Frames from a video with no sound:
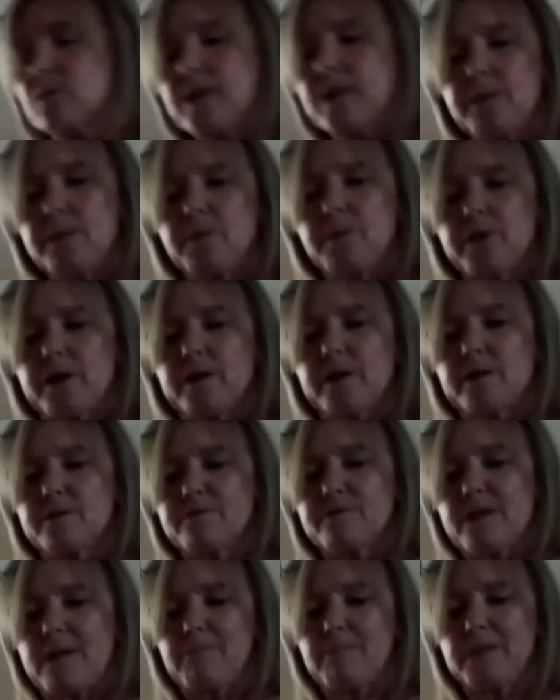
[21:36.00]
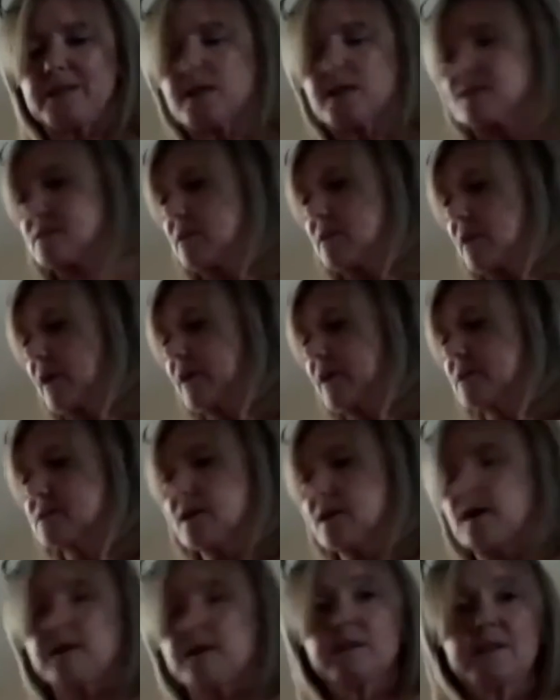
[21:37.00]
anybody in the family doesn't like
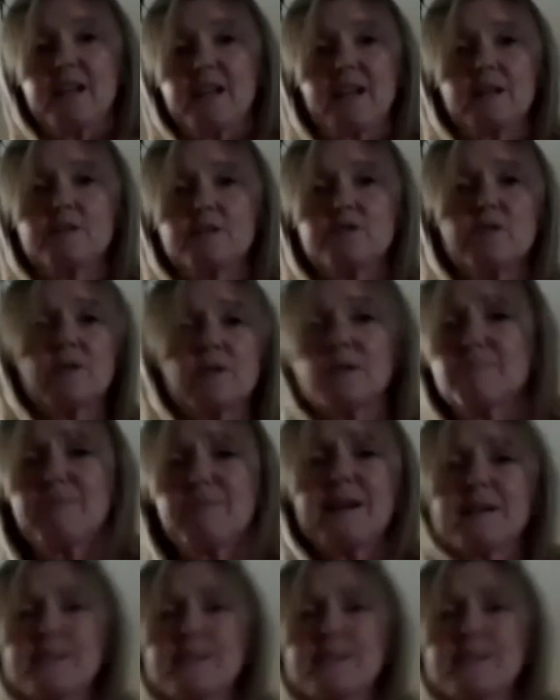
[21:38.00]
certain things, you can mix